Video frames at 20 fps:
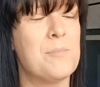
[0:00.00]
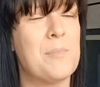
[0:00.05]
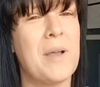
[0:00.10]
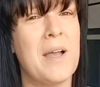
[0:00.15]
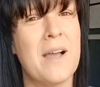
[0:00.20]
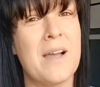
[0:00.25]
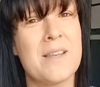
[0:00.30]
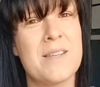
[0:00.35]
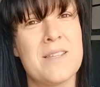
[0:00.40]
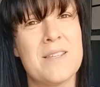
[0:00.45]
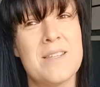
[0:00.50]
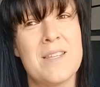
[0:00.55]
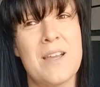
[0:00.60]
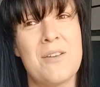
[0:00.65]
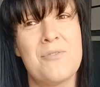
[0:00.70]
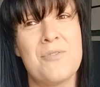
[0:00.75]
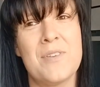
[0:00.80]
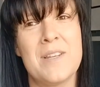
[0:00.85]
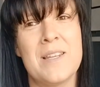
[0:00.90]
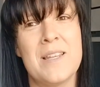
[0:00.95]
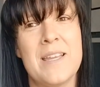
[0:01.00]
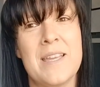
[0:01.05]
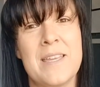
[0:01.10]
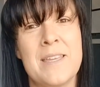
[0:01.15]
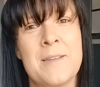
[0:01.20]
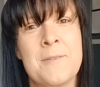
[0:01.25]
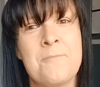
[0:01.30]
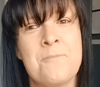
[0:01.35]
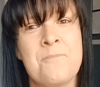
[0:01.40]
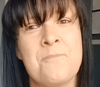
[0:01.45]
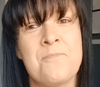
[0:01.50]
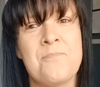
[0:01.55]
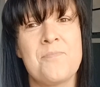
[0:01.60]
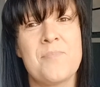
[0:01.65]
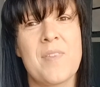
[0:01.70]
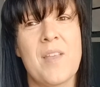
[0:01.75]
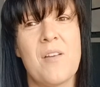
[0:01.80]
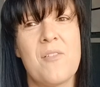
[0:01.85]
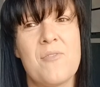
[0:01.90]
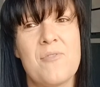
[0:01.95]
But I definitely
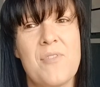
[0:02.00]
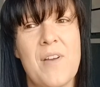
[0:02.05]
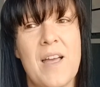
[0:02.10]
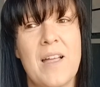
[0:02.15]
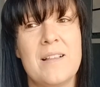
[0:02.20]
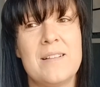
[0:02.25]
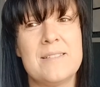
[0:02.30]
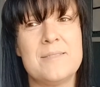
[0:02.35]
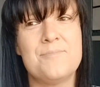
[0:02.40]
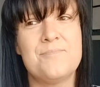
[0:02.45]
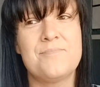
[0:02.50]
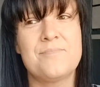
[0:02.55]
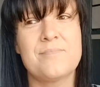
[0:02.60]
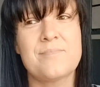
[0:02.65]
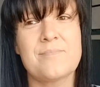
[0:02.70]
felt